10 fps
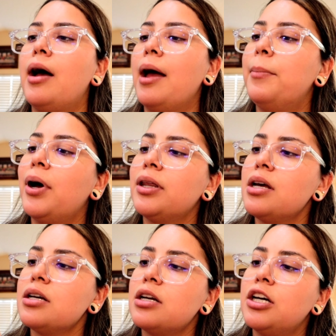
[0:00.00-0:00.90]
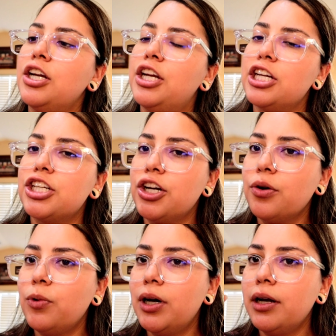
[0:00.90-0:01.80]
I bought the
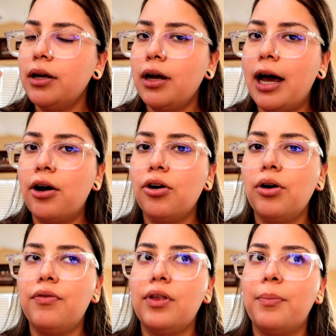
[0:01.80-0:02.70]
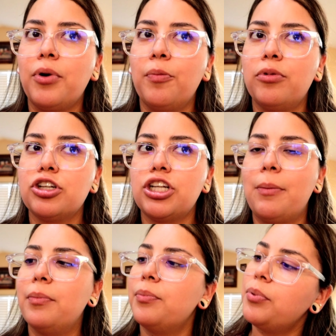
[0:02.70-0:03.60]
conditioner one. I don't know if the purple
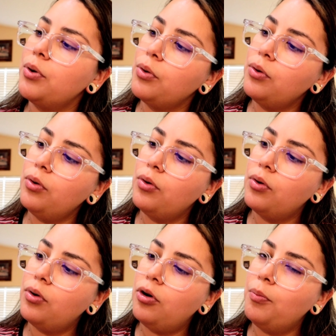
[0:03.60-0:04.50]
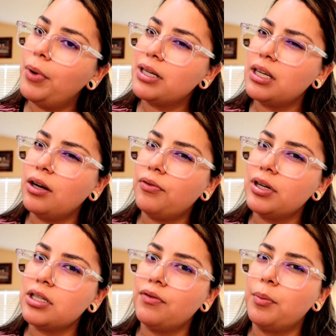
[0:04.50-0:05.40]
shampoo makes a
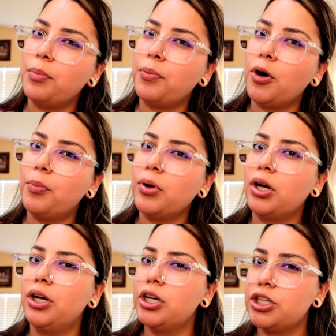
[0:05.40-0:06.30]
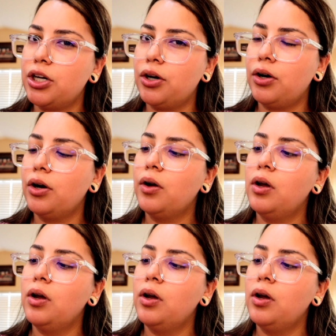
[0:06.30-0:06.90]
difference of the purple conditioner.